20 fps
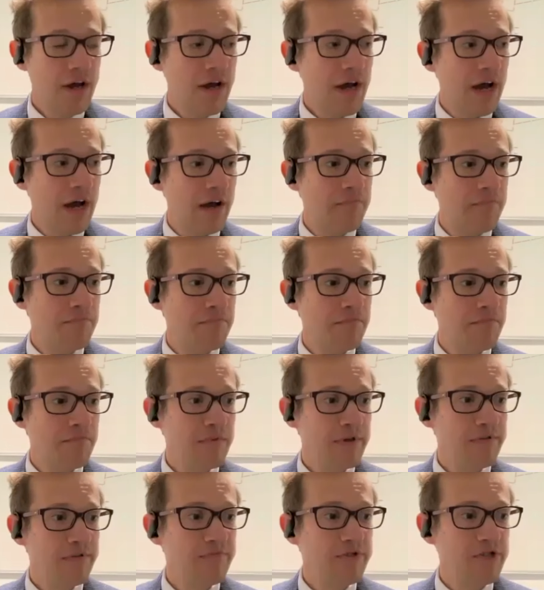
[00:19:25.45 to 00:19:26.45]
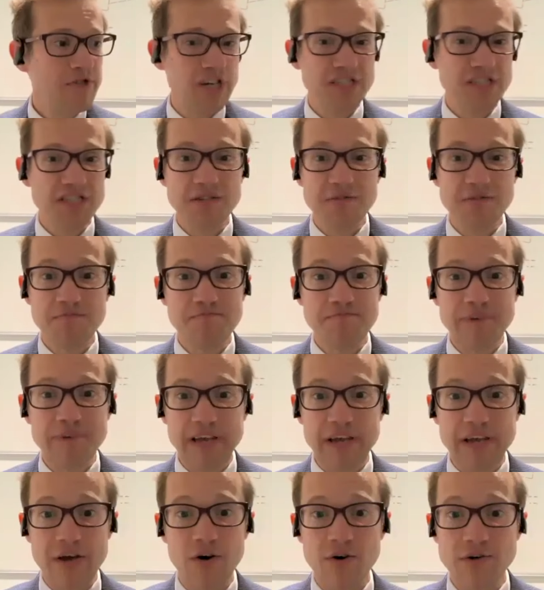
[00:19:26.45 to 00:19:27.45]
um, just
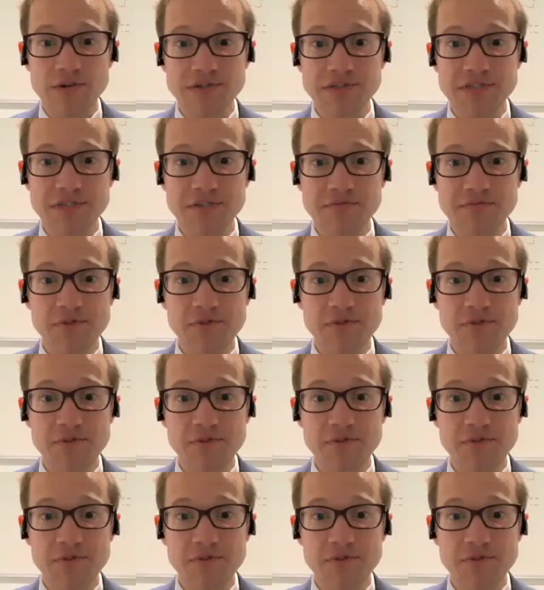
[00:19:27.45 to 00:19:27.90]
because